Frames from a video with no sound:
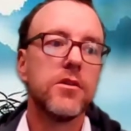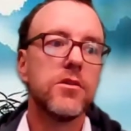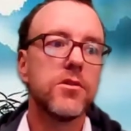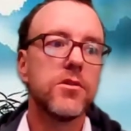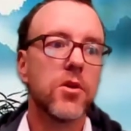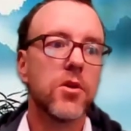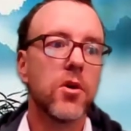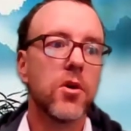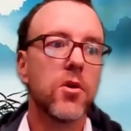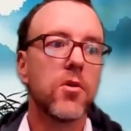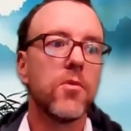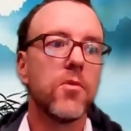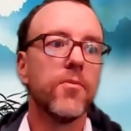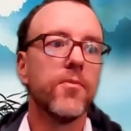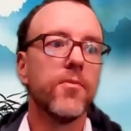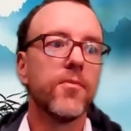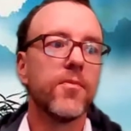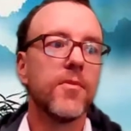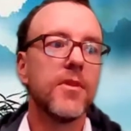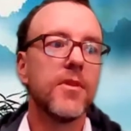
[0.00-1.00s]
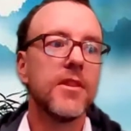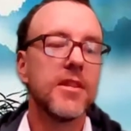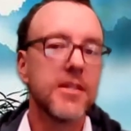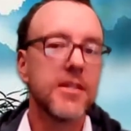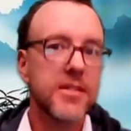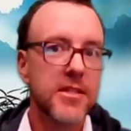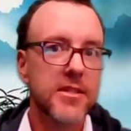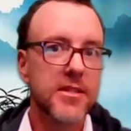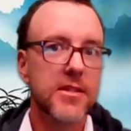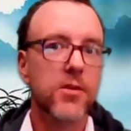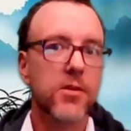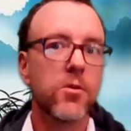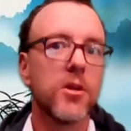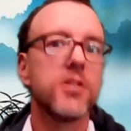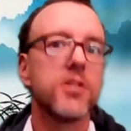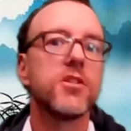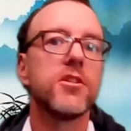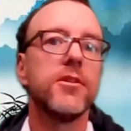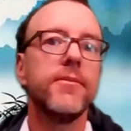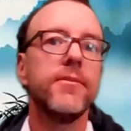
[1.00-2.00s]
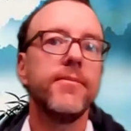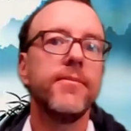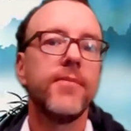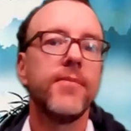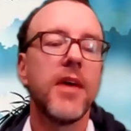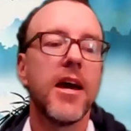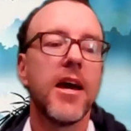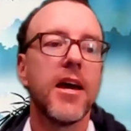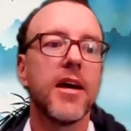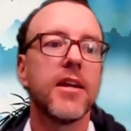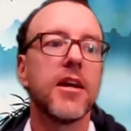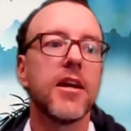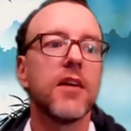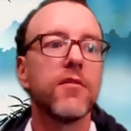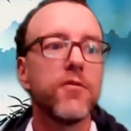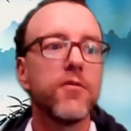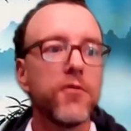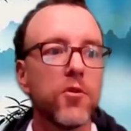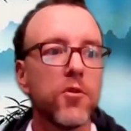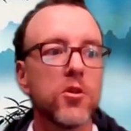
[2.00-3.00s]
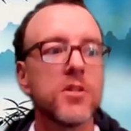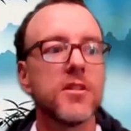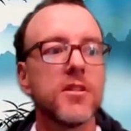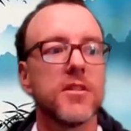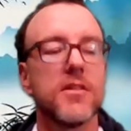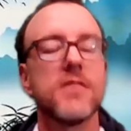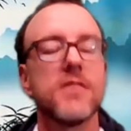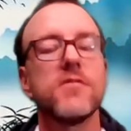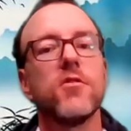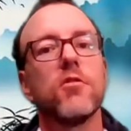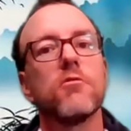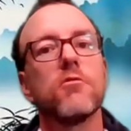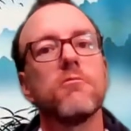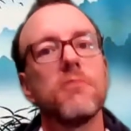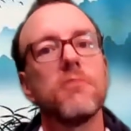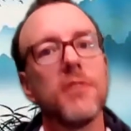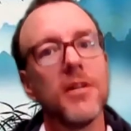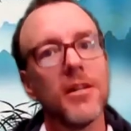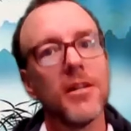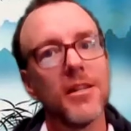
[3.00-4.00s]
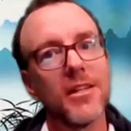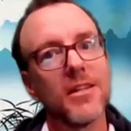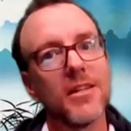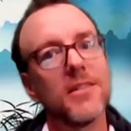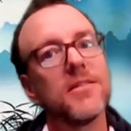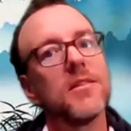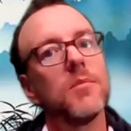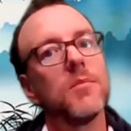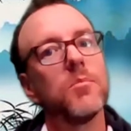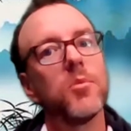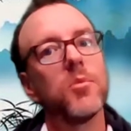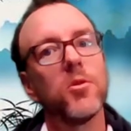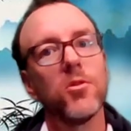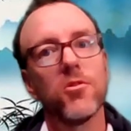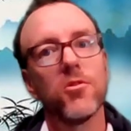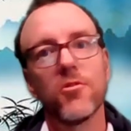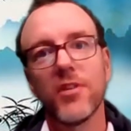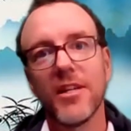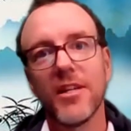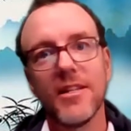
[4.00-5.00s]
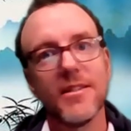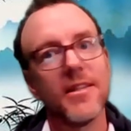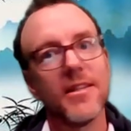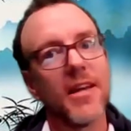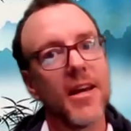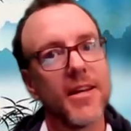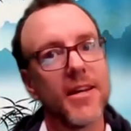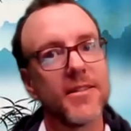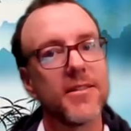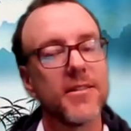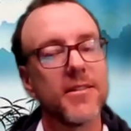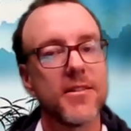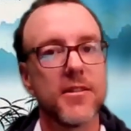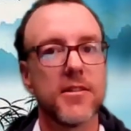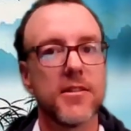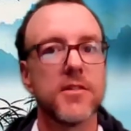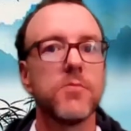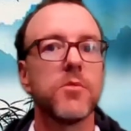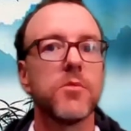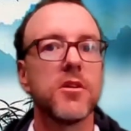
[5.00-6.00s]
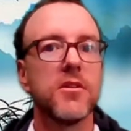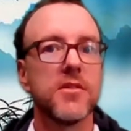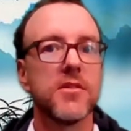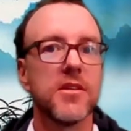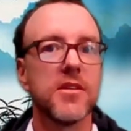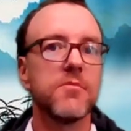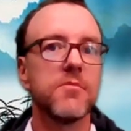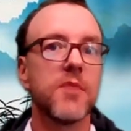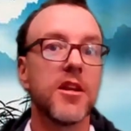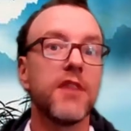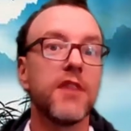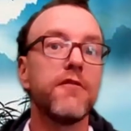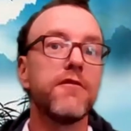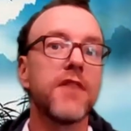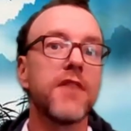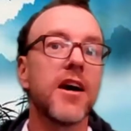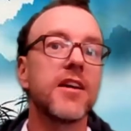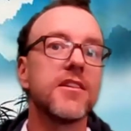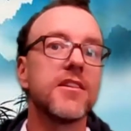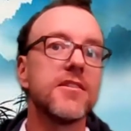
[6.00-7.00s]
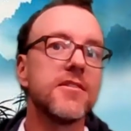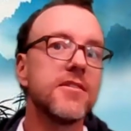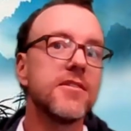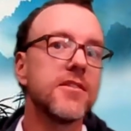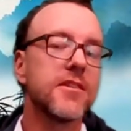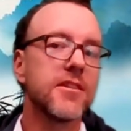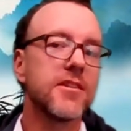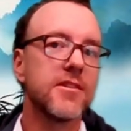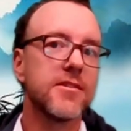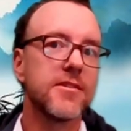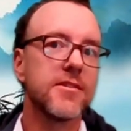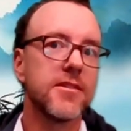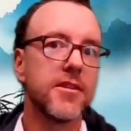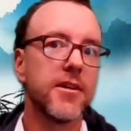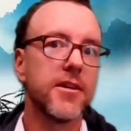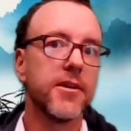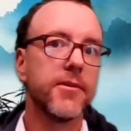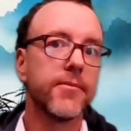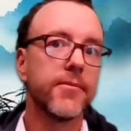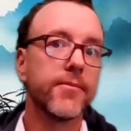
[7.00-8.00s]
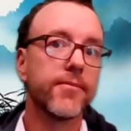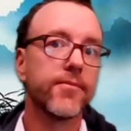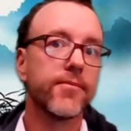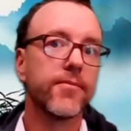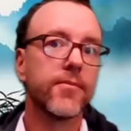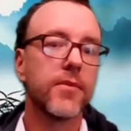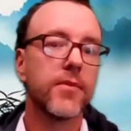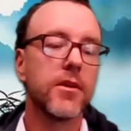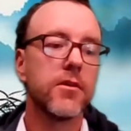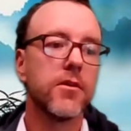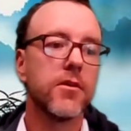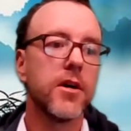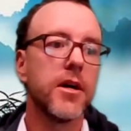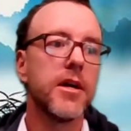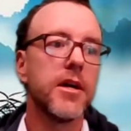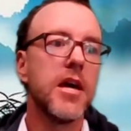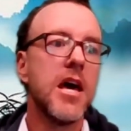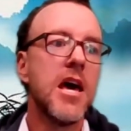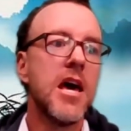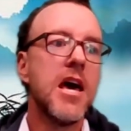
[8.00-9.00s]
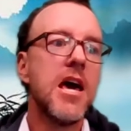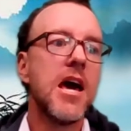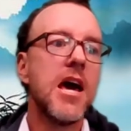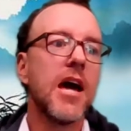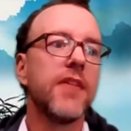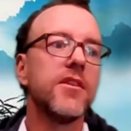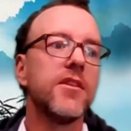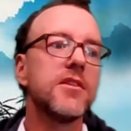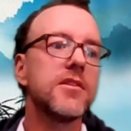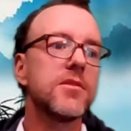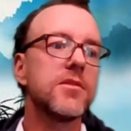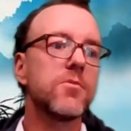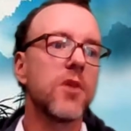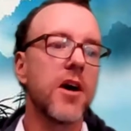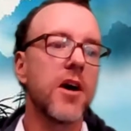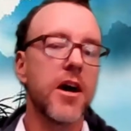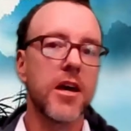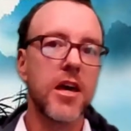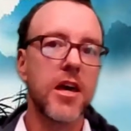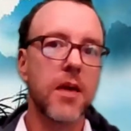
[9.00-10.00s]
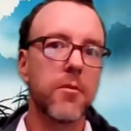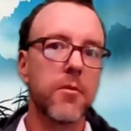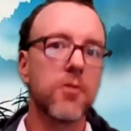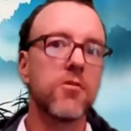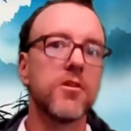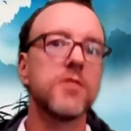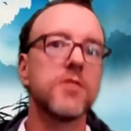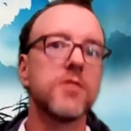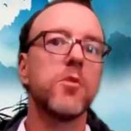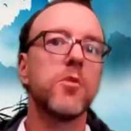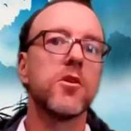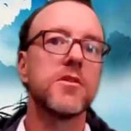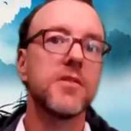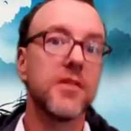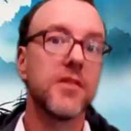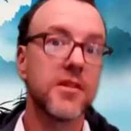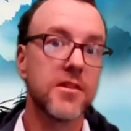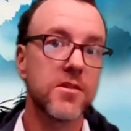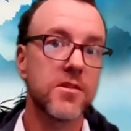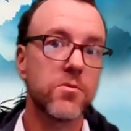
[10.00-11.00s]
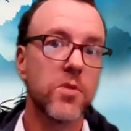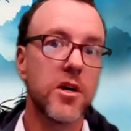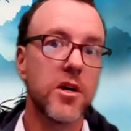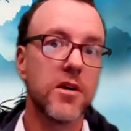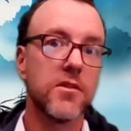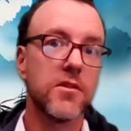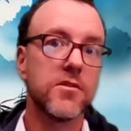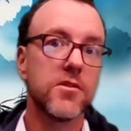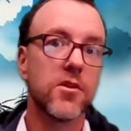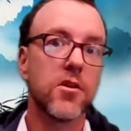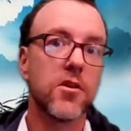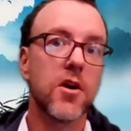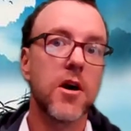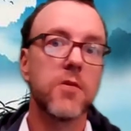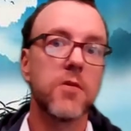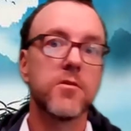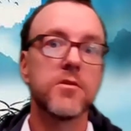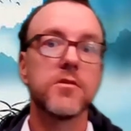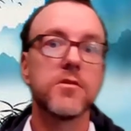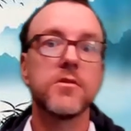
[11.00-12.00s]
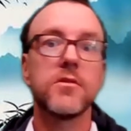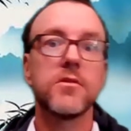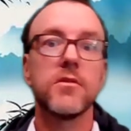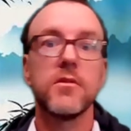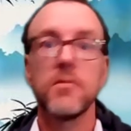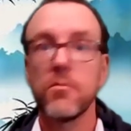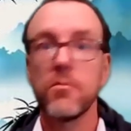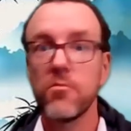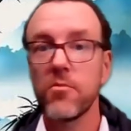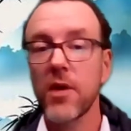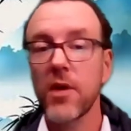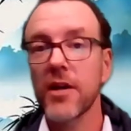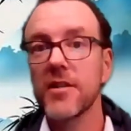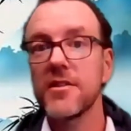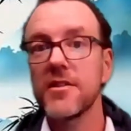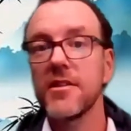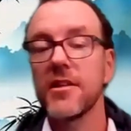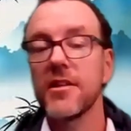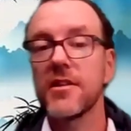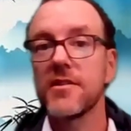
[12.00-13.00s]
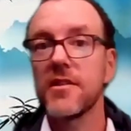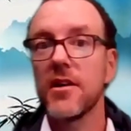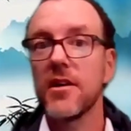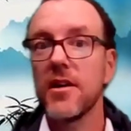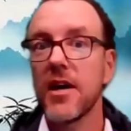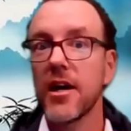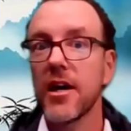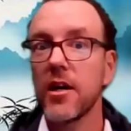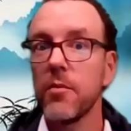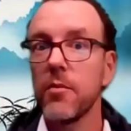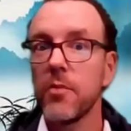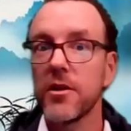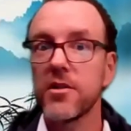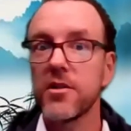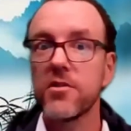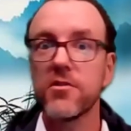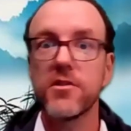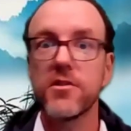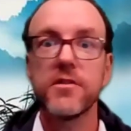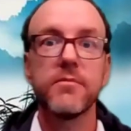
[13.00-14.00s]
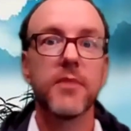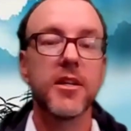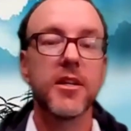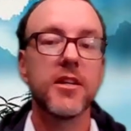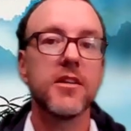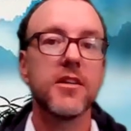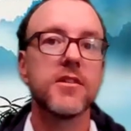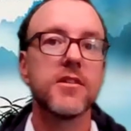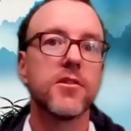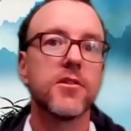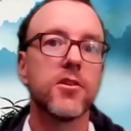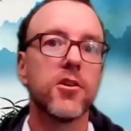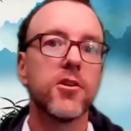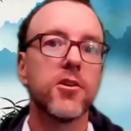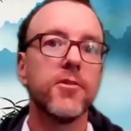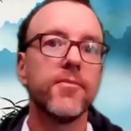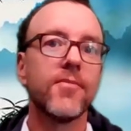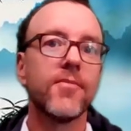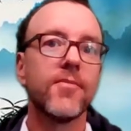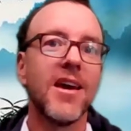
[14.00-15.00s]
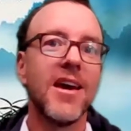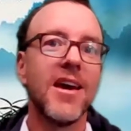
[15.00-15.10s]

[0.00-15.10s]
So, this is the question and unfortunately, there's not really a simple or easy answer to this because there's many factors to consider. Right? And this is what I came across personally as well. So I was practicing as an acupuncturist many years ago.